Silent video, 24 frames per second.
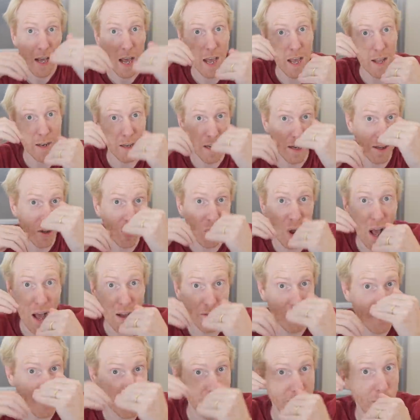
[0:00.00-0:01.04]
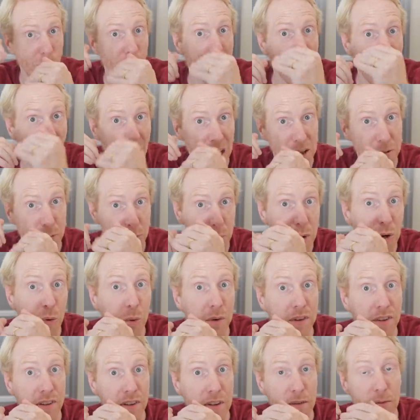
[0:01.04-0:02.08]
and it could have like very high
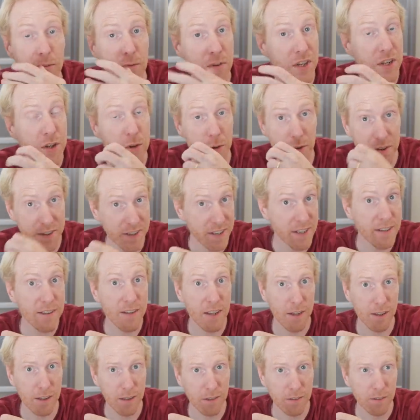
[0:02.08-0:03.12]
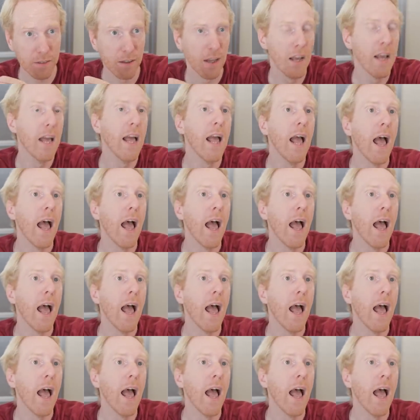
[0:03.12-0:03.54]
frequency feature details,